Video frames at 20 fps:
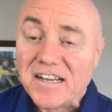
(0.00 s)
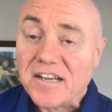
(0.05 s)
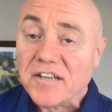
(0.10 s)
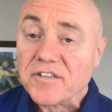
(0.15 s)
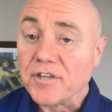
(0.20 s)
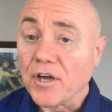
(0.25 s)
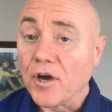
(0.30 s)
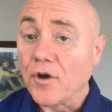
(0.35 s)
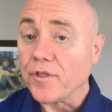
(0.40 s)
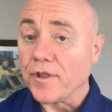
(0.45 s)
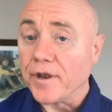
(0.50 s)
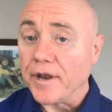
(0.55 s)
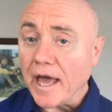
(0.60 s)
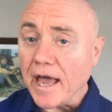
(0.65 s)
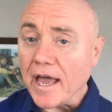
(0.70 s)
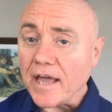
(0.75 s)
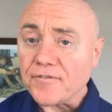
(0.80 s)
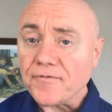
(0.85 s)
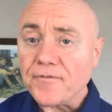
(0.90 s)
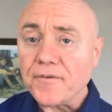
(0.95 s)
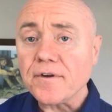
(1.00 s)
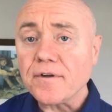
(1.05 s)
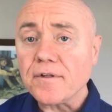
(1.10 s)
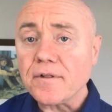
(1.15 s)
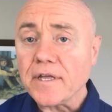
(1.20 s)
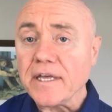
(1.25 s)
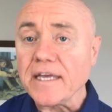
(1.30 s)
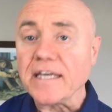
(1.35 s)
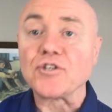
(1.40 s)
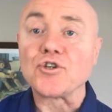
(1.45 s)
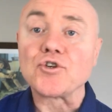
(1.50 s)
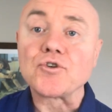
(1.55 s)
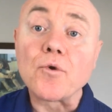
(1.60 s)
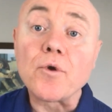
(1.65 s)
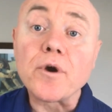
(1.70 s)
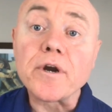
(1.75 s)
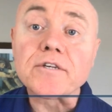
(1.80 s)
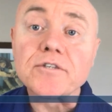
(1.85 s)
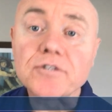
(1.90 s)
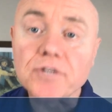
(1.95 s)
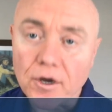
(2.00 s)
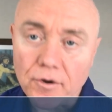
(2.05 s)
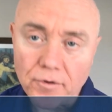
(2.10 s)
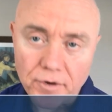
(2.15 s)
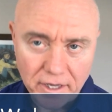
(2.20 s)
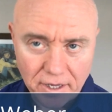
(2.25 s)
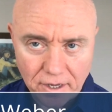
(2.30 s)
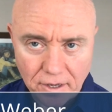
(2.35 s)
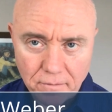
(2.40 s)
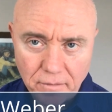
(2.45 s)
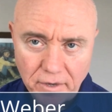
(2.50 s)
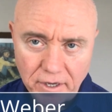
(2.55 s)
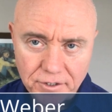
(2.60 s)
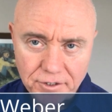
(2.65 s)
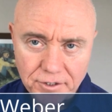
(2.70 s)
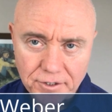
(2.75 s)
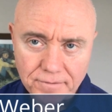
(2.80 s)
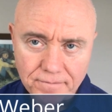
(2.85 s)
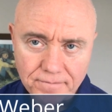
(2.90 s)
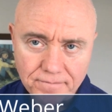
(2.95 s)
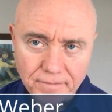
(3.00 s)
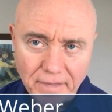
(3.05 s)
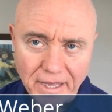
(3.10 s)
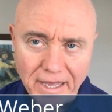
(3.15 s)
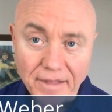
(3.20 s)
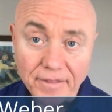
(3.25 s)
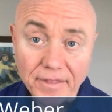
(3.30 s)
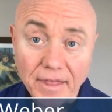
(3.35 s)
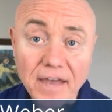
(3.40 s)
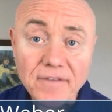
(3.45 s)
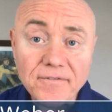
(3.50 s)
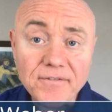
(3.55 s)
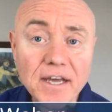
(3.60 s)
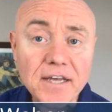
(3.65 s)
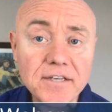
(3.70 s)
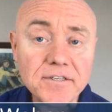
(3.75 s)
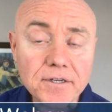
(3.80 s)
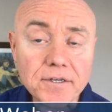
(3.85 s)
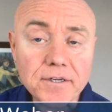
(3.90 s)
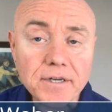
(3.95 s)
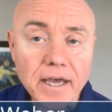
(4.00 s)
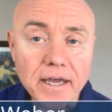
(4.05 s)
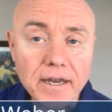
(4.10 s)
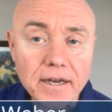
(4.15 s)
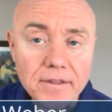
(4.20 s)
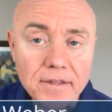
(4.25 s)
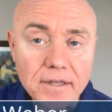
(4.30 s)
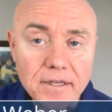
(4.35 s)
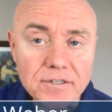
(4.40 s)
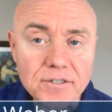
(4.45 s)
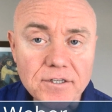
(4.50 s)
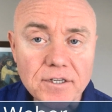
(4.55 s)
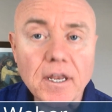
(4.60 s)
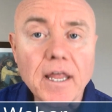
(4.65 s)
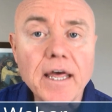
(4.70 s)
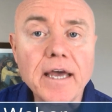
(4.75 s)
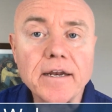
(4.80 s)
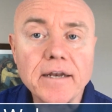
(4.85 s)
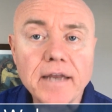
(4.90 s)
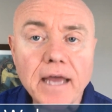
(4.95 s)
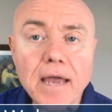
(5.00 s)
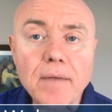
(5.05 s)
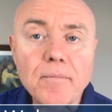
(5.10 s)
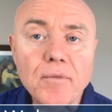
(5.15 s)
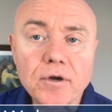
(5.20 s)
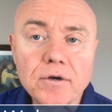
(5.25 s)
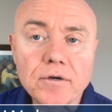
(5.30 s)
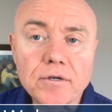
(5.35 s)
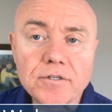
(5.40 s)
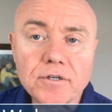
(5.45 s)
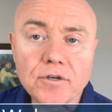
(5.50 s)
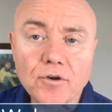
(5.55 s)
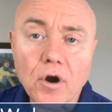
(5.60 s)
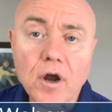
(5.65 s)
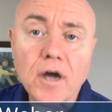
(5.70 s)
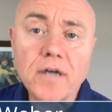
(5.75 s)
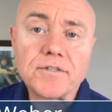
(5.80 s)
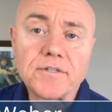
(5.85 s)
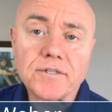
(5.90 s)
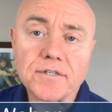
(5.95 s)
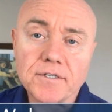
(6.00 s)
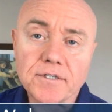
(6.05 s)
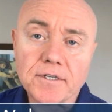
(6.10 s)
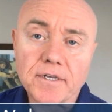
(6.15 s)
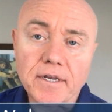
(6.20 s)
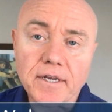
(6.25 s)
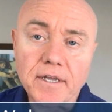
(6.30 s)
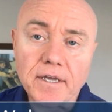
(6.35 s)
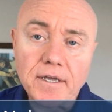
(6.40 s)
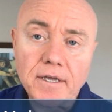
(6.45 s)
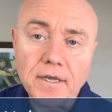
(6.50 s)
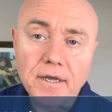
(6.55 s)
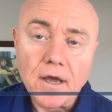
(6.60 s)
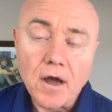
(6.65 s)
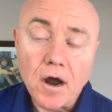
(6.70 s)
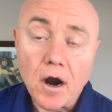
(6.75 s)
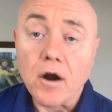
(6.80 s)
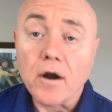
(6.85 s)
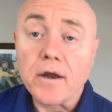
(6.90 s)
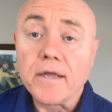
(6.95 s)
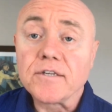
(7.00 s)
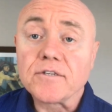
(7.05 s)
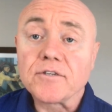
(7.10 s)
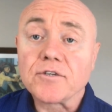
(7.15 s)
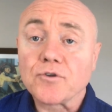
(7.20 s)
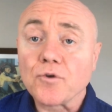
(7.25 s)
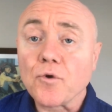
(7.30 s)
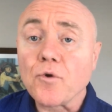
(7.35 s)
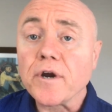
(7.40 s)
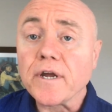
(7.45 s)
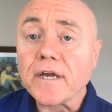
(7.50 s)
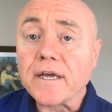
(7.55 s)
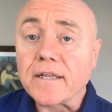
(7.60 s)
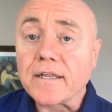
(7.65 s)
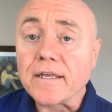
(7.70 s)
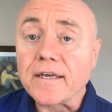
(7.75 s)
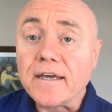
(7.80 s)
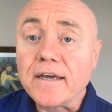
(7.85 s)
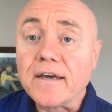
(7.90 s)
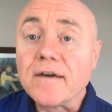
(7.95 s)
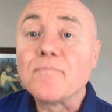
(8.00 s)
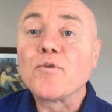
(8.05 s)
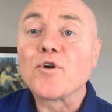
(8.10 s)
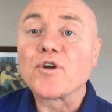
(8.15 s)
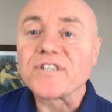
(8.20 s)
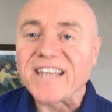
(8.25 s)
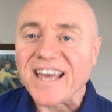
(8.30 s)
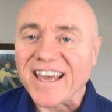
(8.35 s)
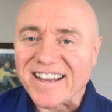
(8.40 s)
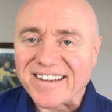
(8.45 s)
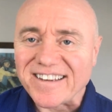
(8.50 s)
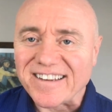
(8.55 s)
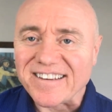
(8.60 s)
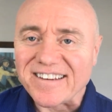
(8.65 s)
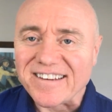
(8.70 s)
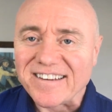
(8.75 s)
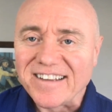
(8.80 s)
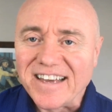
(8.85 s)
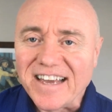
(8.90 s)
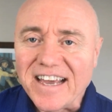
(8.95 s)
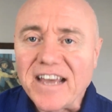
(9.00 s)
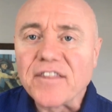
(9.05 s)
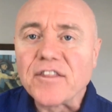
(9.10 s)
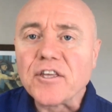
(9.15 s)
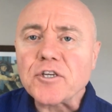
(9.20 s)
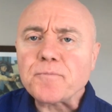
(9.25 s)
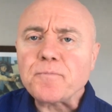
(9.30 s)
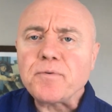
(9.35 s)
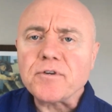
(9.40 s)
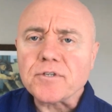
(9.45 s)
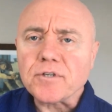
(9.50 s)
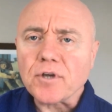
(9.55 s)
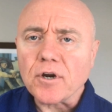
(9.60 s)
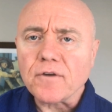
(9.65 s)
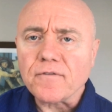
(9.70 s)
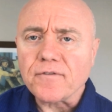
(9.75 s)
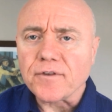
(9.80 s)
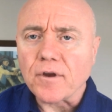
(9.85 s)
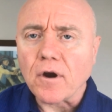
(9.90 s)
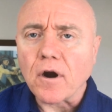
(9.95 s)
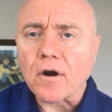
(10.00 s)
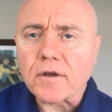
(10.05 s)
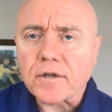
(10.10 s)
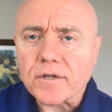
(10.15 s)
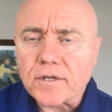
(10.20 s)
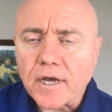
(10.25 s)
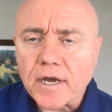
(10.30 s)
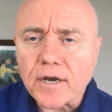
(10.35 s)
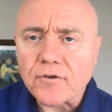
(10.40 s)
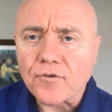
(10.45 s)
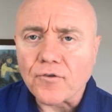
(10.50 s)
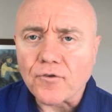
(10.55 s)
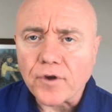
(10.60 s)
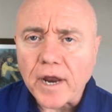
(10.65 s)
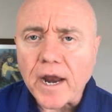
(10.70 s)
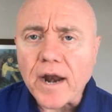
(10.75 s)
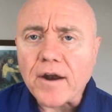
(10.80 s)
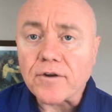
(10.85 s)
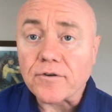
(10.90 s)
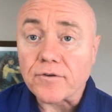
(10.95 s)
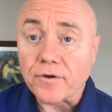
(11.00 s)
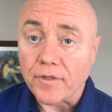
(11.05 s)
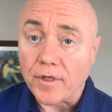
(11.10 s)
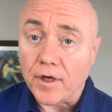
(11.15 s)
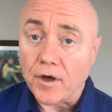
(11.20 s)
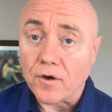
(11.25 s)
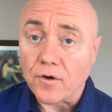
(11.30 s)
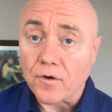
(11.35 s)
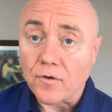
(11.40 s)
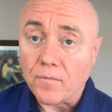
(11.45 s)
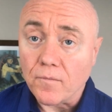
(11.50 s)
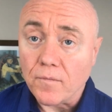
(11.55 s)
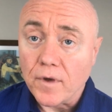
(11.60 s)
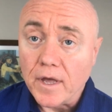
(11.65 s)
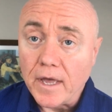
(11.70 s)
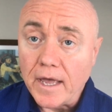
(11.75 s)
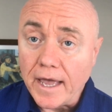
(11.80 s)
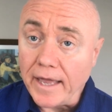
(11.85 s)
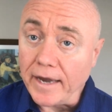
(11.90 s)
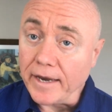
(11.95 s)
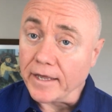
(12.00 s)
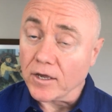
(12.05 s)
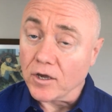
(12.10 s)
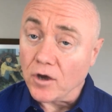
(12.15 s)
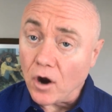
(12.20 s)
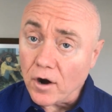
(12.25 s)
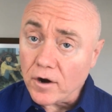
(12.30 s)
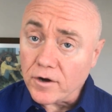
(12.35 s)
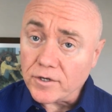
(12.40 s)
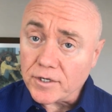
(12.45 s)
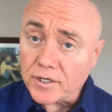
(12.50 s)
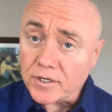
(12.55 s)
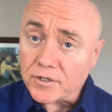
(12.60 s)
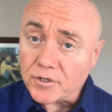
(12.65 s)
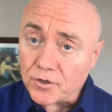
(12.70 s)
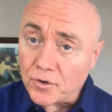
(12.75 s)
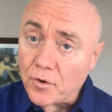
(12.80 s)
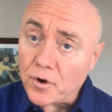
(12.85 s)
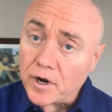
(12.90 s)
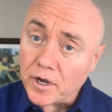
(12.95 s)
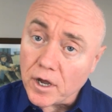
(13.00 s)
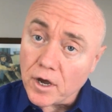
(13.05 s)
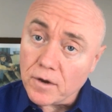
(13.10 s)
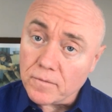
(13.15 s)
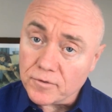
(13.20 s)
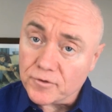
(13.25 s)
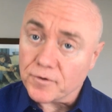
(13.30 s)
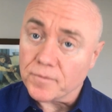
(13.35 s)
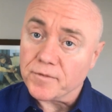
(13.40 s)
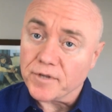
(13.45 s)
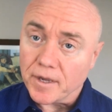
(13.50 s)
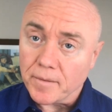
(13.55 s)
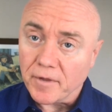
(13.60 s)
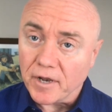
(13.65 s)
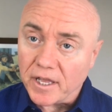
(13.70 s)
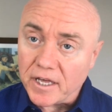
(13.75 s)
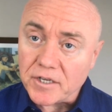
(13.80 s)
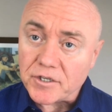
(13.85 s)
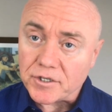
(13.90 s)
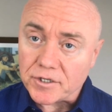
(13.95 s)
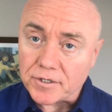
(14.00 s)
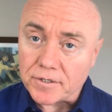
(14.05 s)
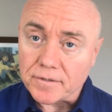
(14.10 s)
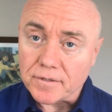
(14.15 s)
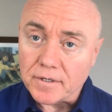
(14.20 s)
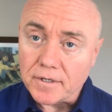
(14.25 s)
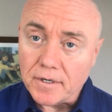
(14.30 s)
So the Nashville Historic Zoning Commission, they've designated that select neighborhoods across the city are historically protected. This preserves the architectural character of the home, and it guards historic homes from demolition.